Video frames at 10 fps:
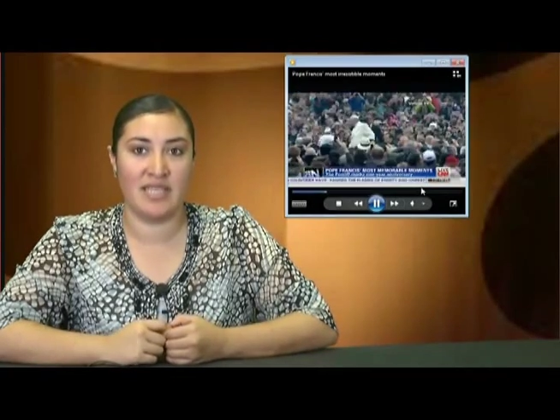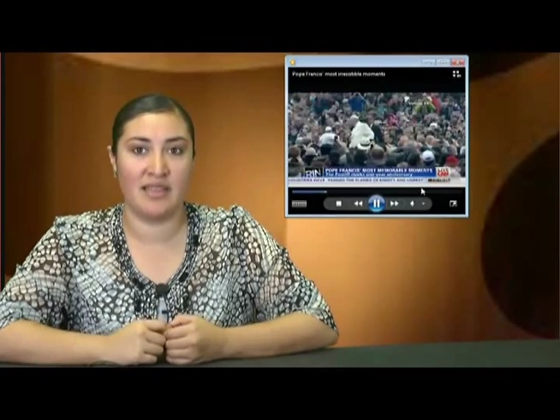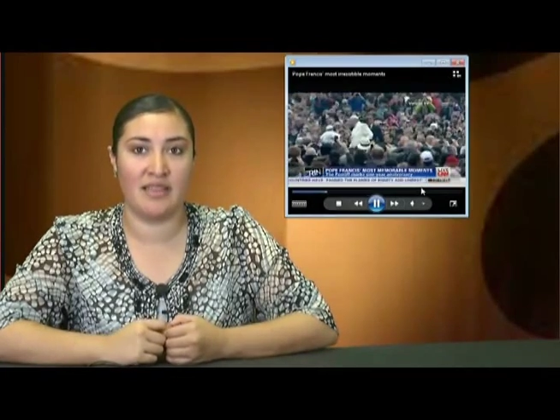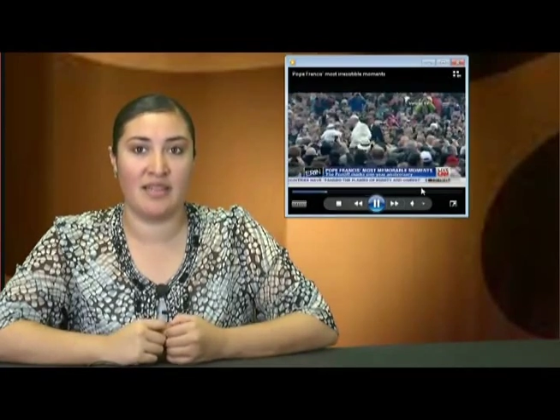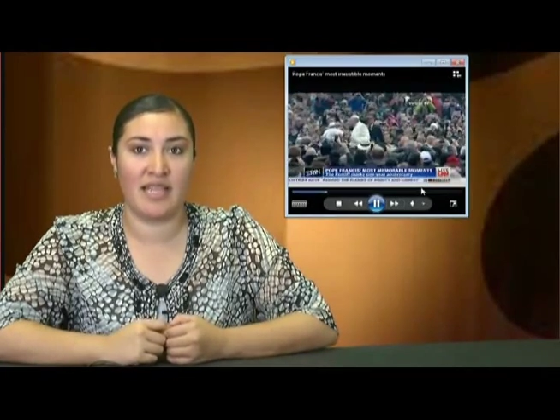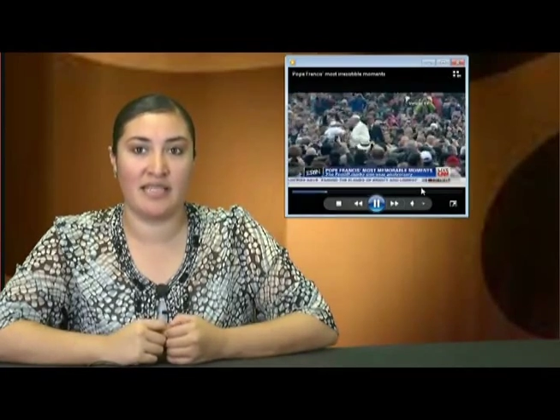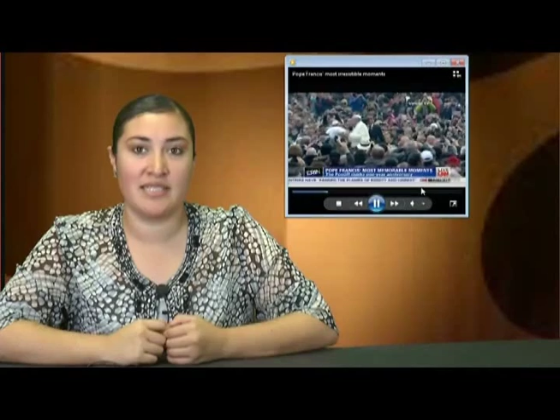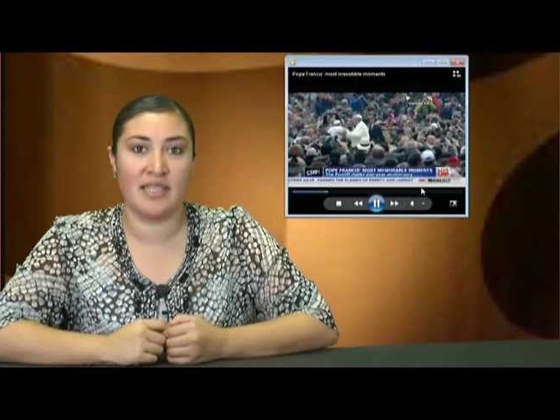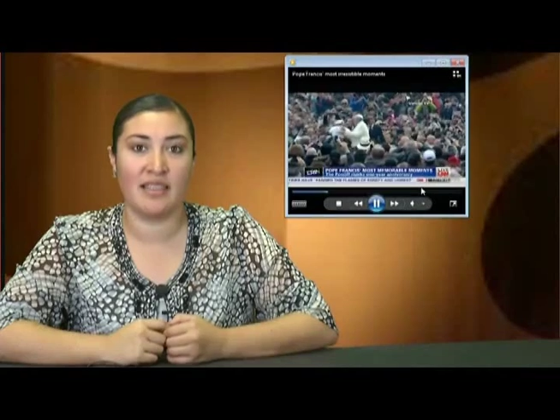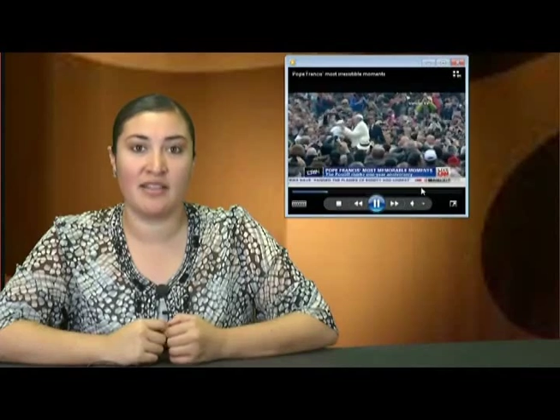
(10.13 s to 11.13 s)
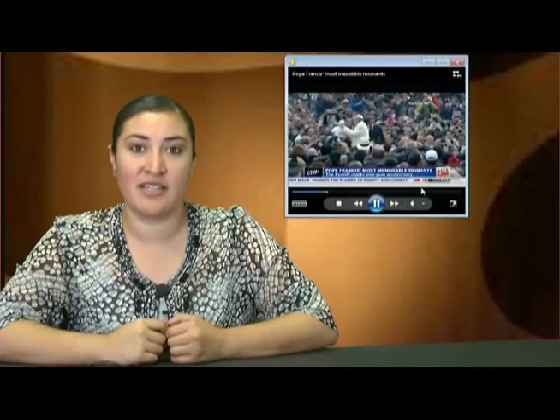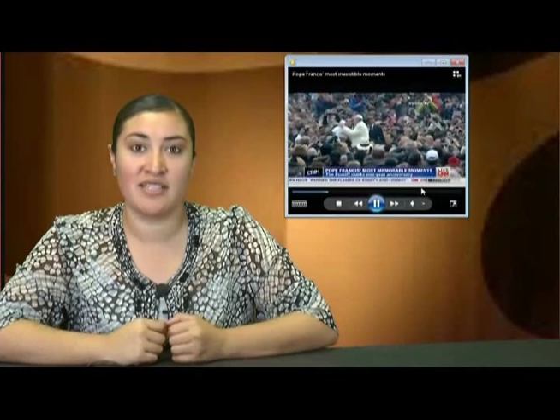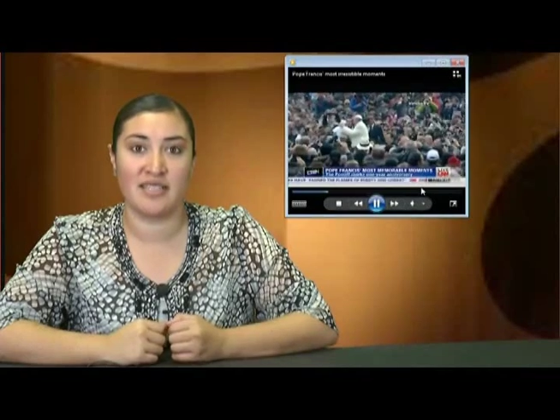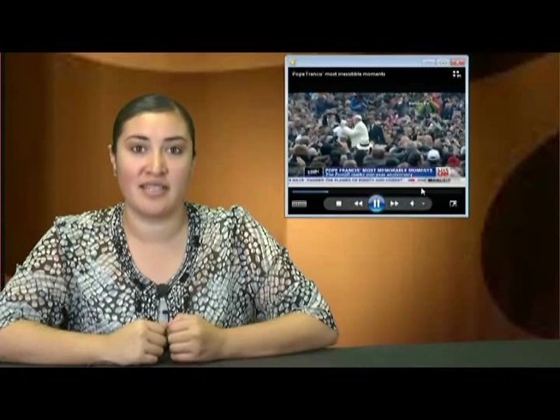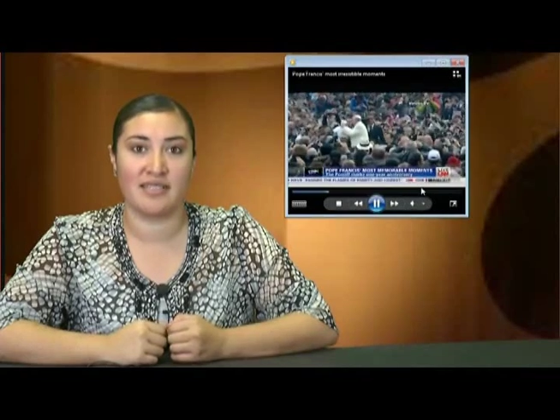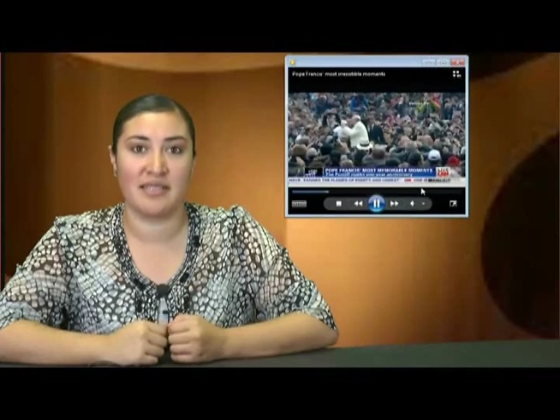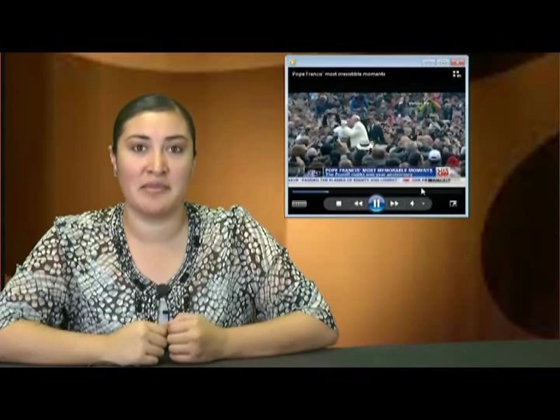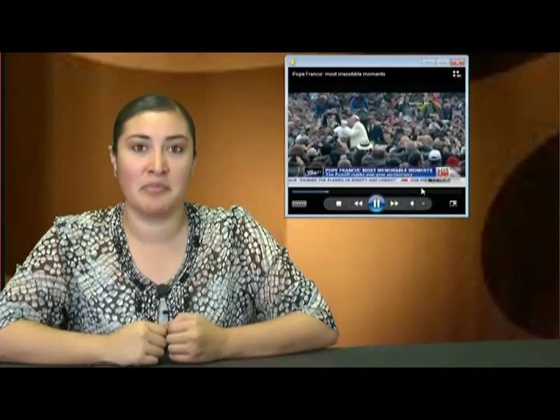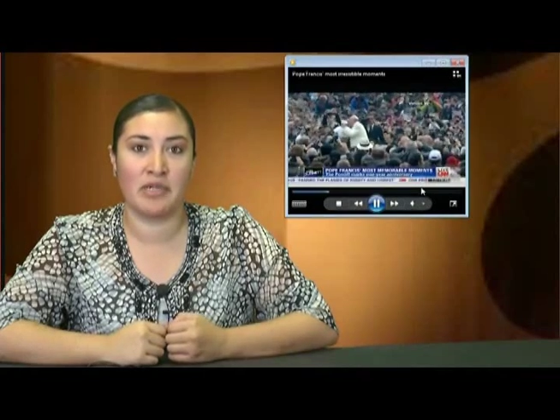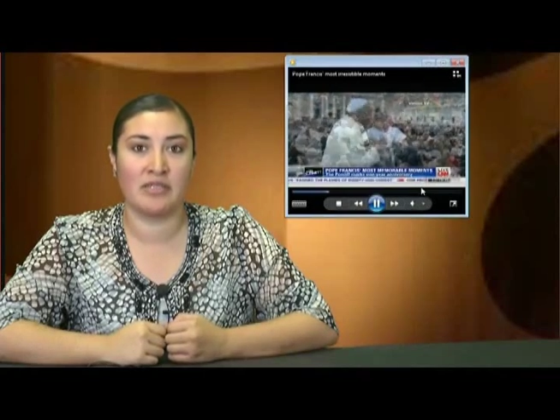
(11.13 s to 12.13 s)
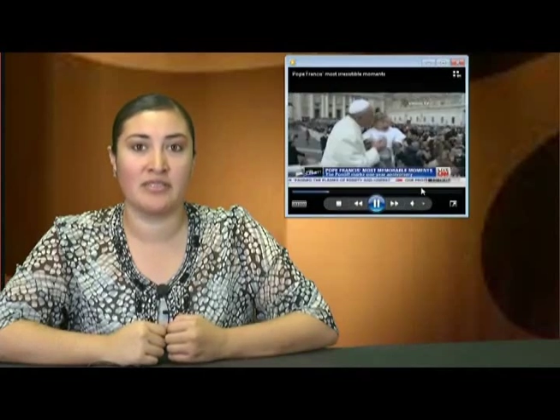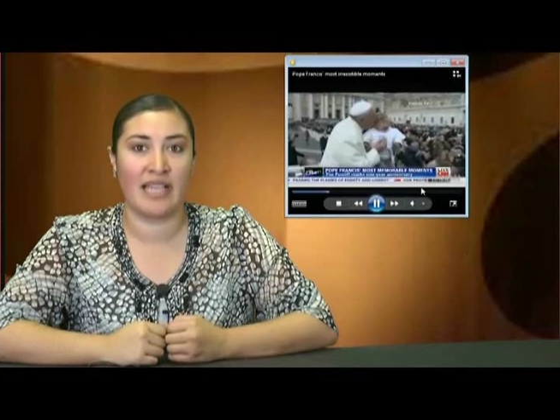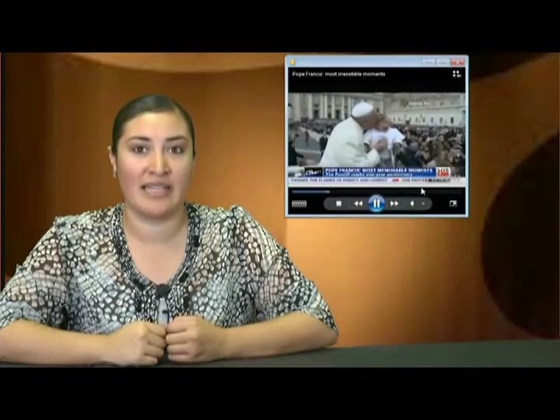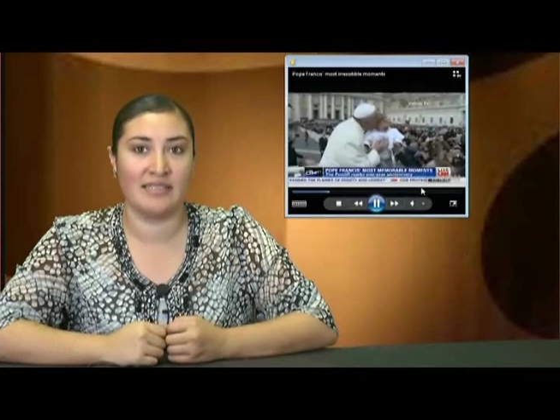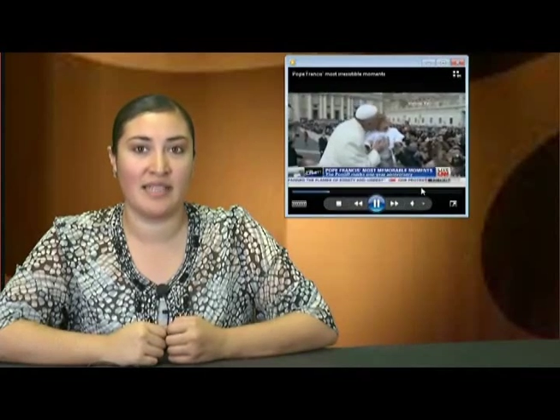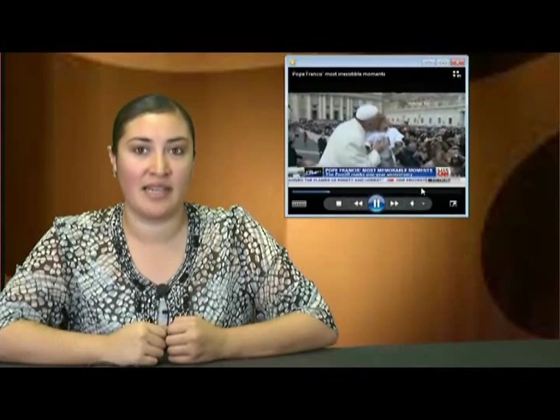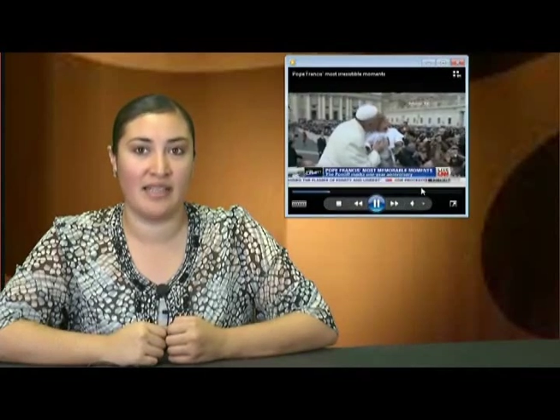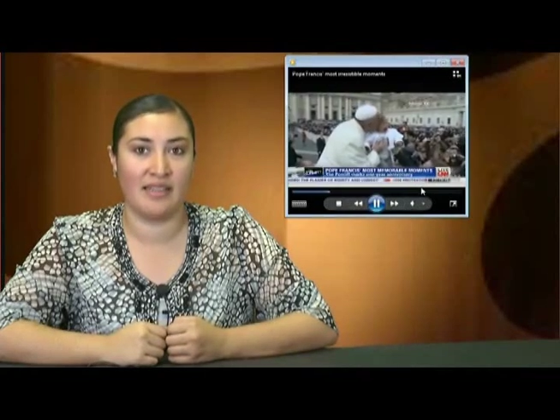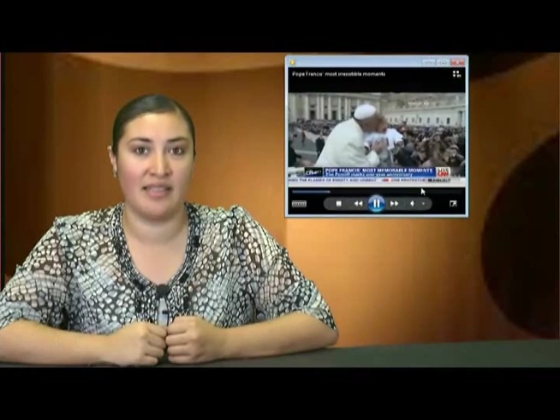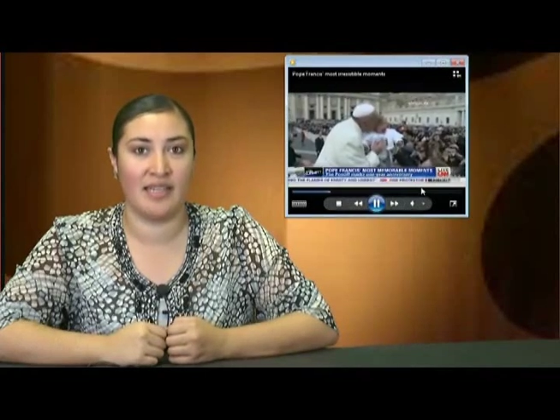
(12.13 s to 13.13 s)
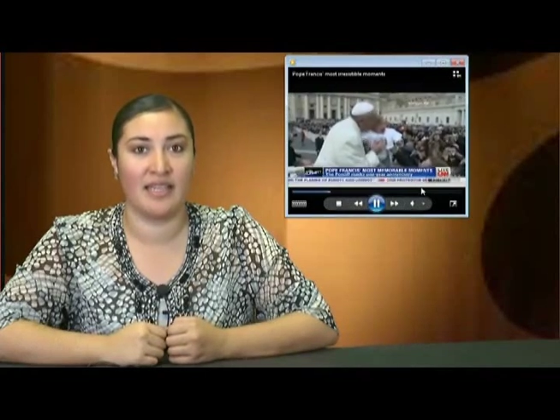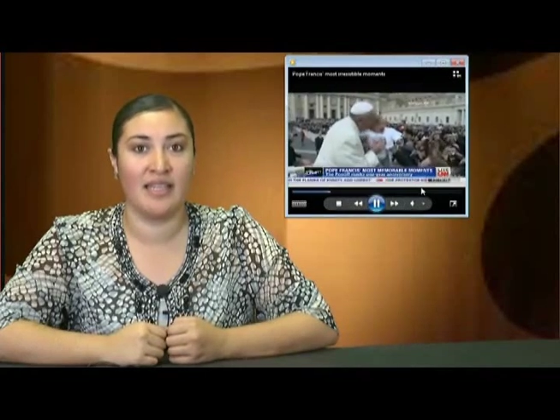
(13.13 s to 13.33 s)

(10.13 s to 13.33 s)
1936, in Buenos Aires, Argentina.